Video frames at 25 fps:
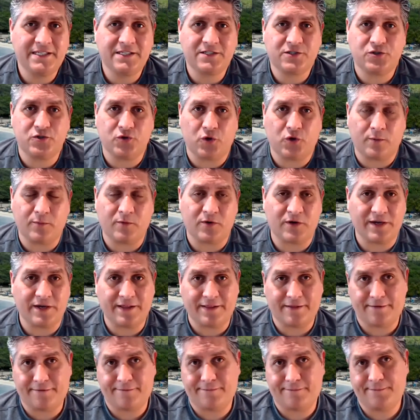It's normally
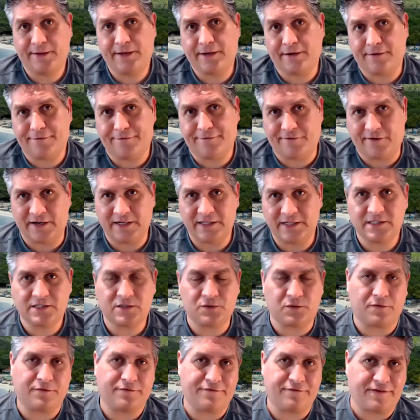the, friends
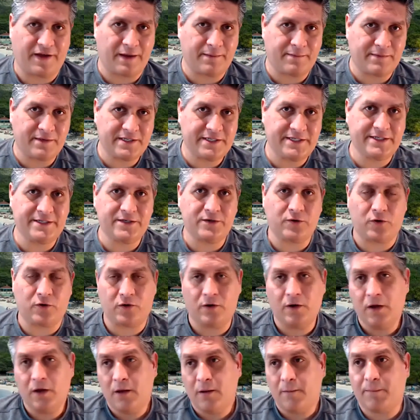or family
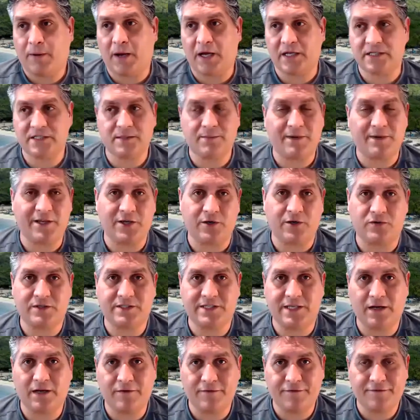or possibly
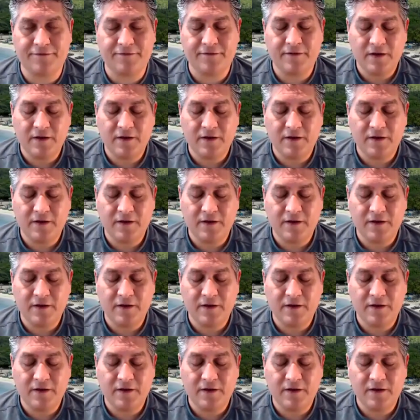yourself,